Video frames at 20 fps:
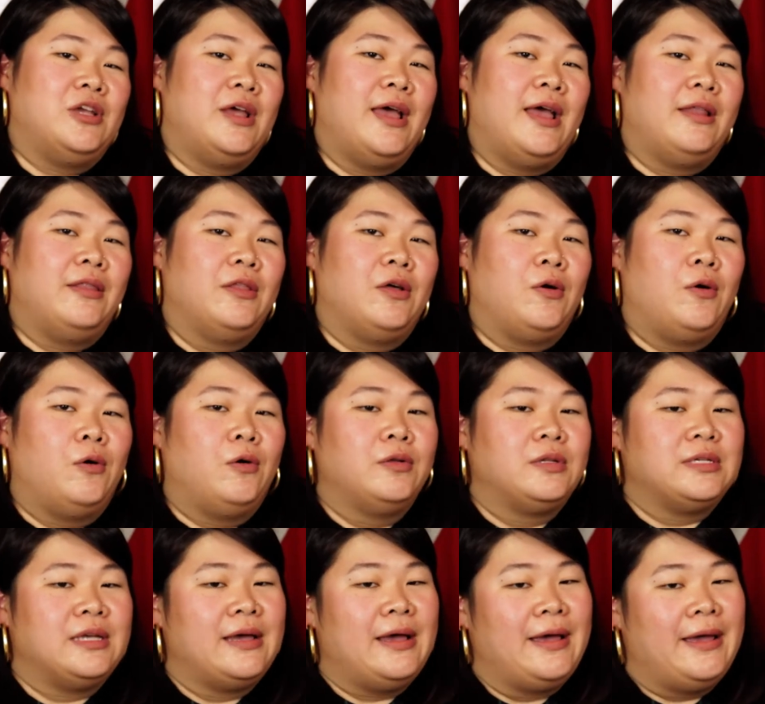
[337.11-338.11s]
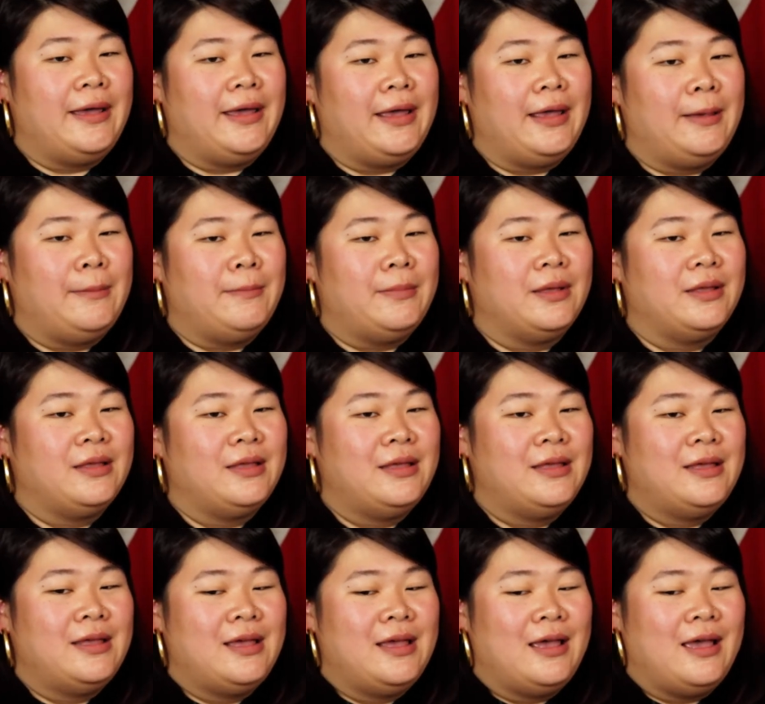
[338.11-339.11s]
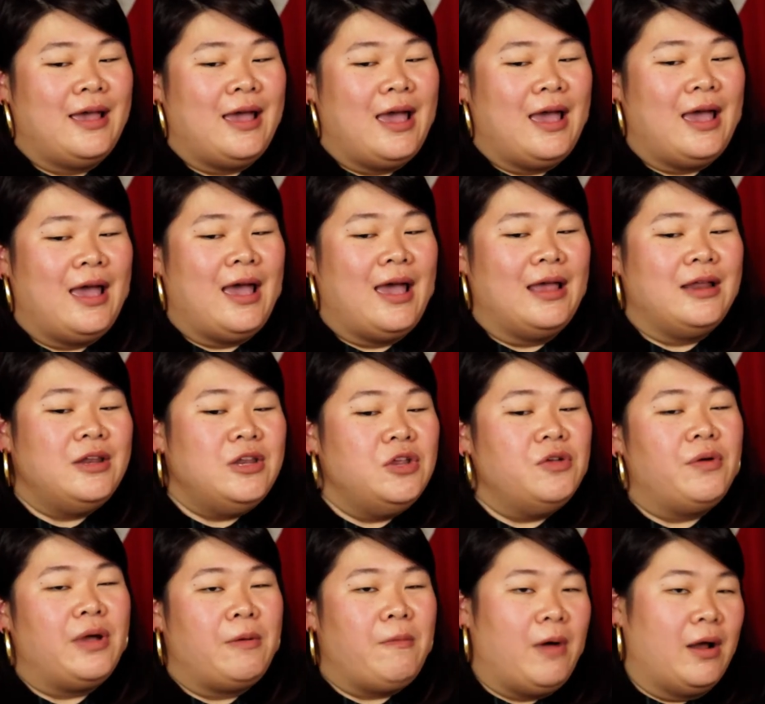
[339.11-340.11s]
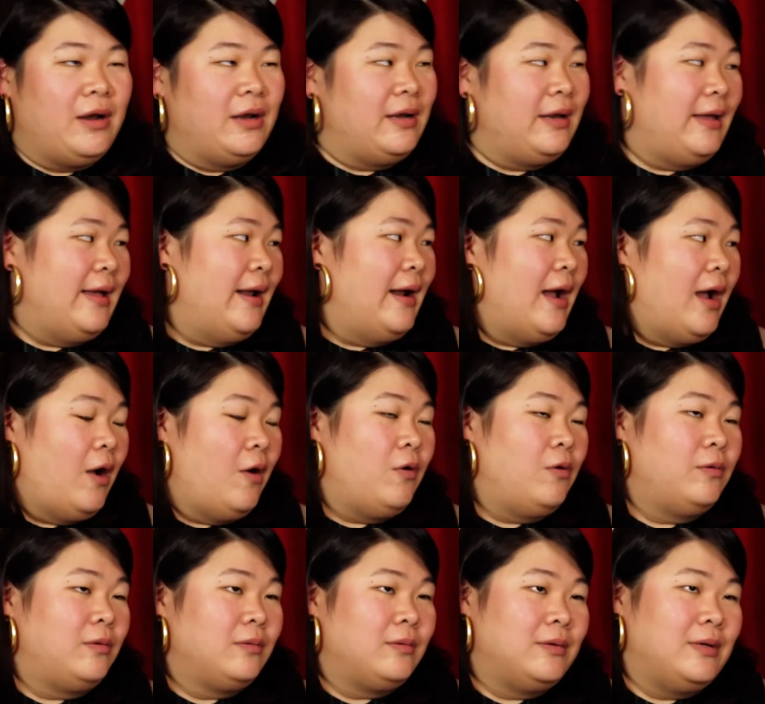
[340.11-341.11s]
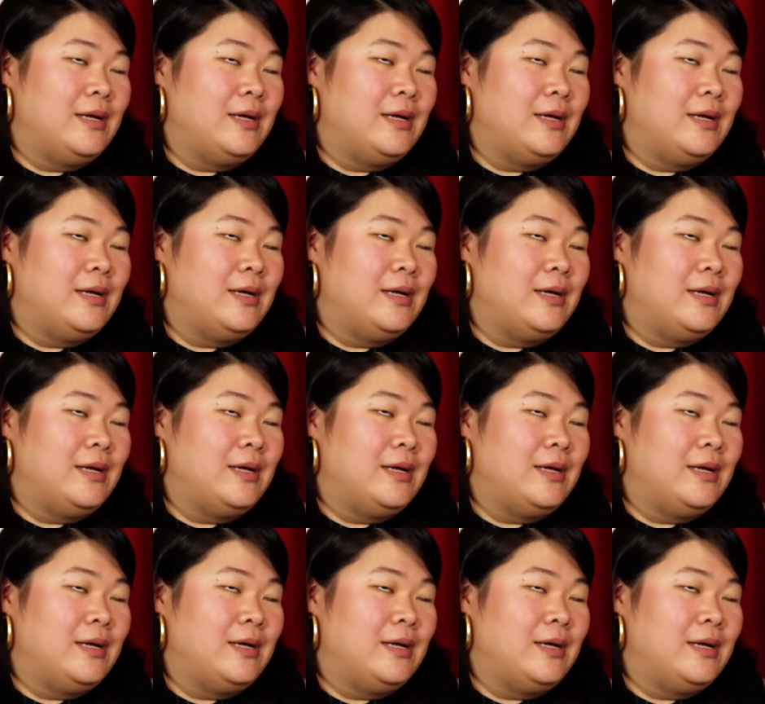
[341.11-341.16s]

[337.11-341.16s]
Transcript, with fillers: Mm-hmm. And the whole time, I knew I wanted to get out.